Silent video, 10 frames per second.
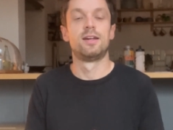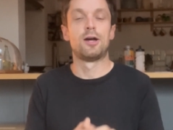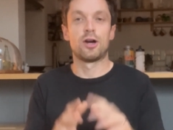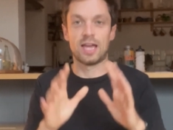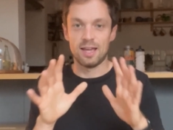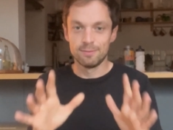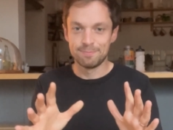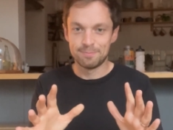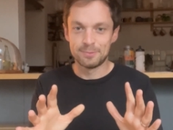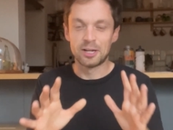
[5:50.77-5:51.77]
Okay,
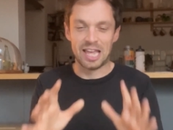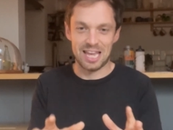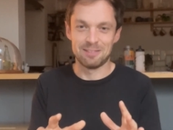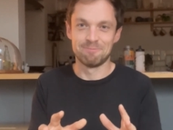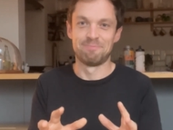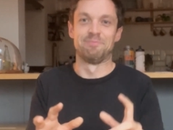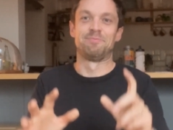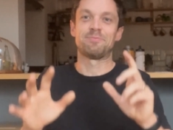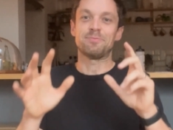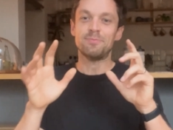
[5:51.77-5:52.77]
okay,
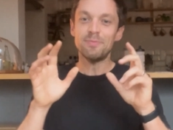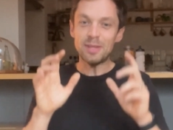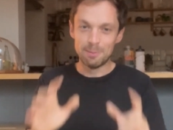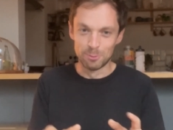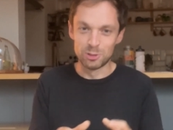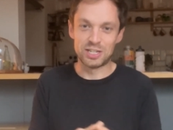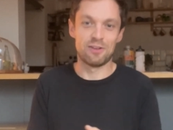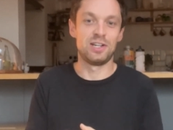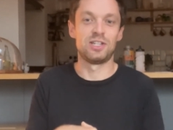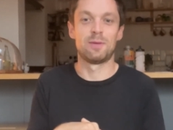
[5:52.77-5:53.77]
more
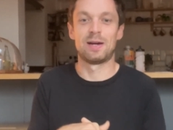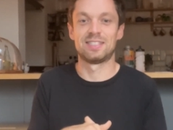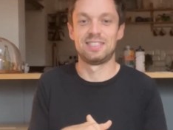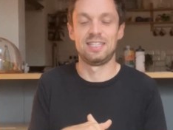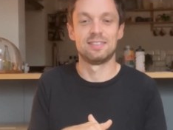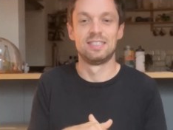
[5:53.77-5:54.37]
generation capacity.